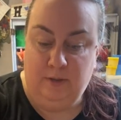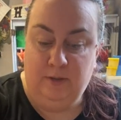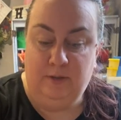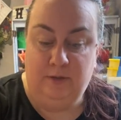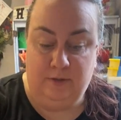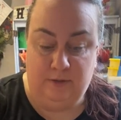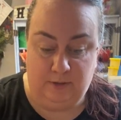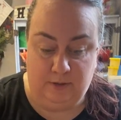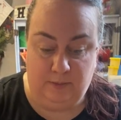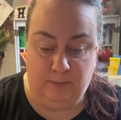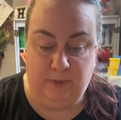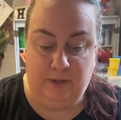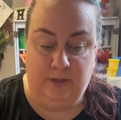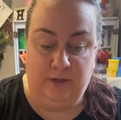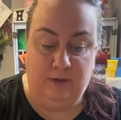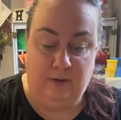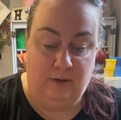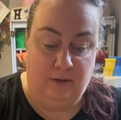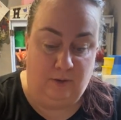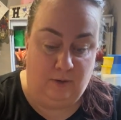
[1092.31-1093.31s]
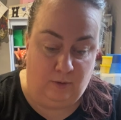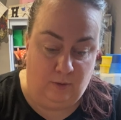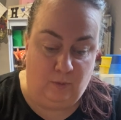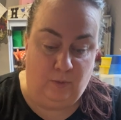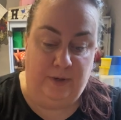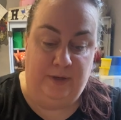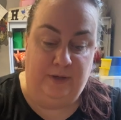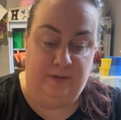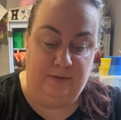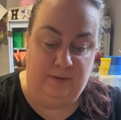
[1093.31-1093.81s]
there's
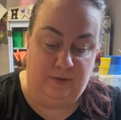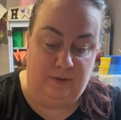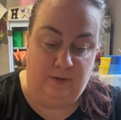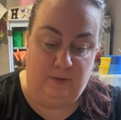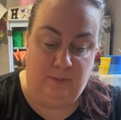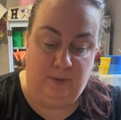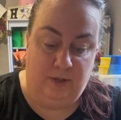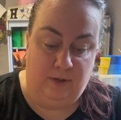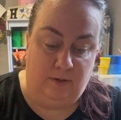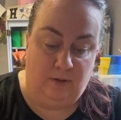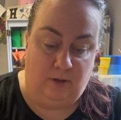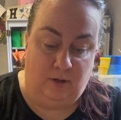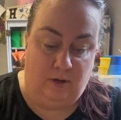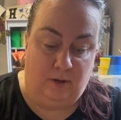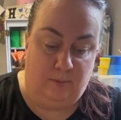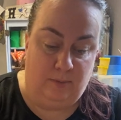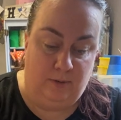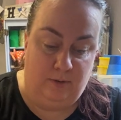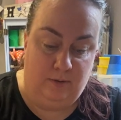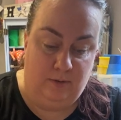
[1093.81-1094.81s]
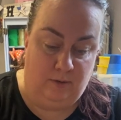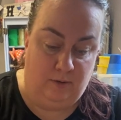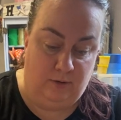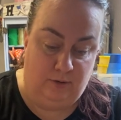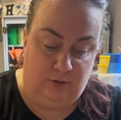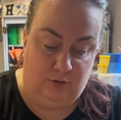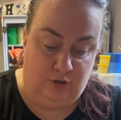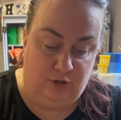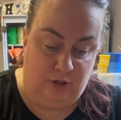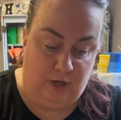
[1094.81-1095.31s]
always gonna be a glob
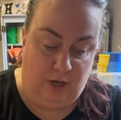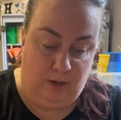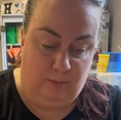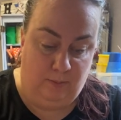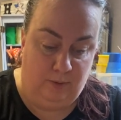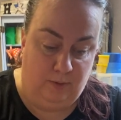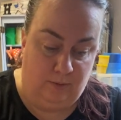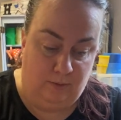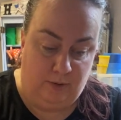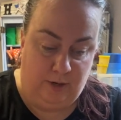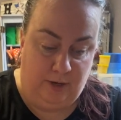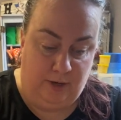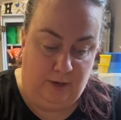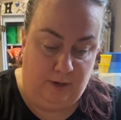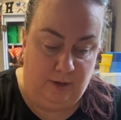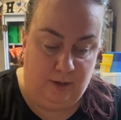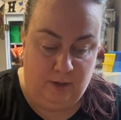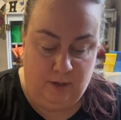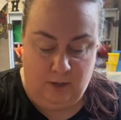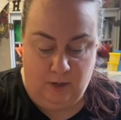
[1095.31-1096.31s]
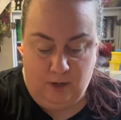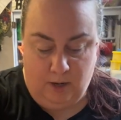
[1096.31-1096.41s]
on the shape, okay?